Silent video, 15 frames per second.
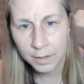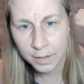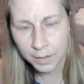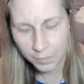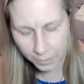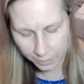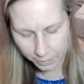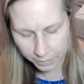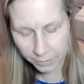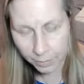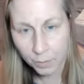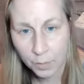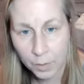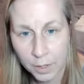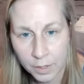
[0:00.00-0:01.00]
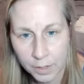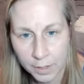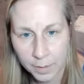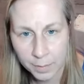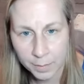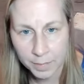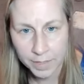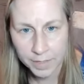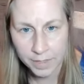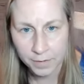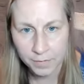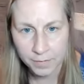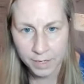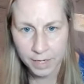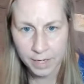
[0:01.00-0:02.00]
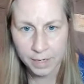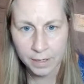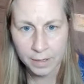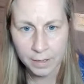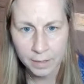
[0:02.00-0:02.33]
You are so welcome, Stephanie.